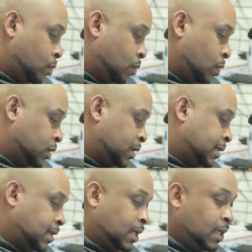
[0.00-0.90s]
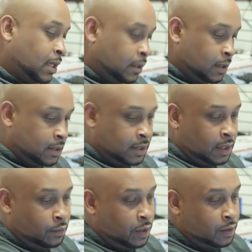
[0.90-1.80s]
want to see this thing
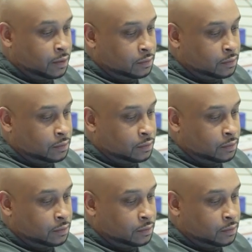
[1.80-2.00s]
work,